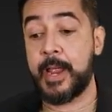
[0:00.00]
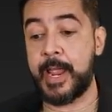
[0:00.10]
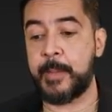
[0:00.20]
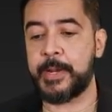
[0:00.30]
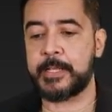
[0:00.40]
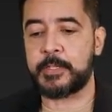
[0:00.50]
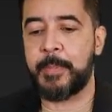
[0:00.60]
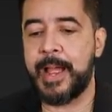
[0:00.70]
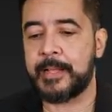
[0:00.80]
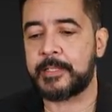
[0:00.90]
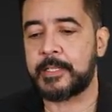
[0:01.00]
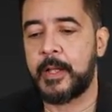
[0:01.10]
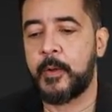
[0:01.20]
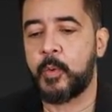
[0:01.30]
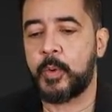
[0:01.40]
eminence bands,
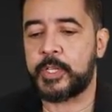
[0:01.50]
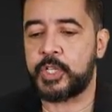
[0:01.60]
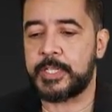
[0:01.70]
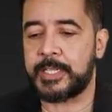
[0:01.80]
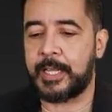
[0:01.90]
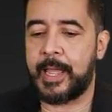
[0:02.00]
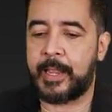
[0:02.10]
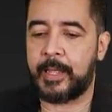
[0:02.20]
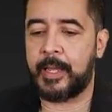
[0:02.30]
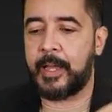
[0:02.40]
which is like